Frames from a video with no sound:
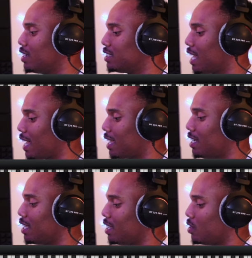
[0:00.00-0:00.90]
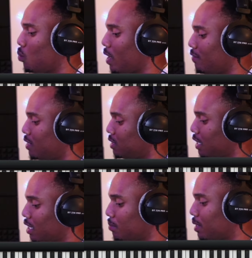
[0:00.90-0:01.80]
it's not getting in the way of the
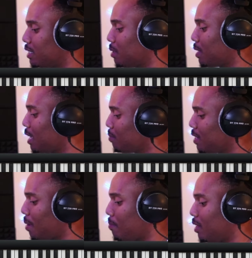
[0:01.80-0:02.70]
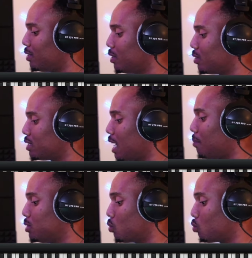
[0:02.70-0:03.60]
singer because I'm keeping that melody on top. So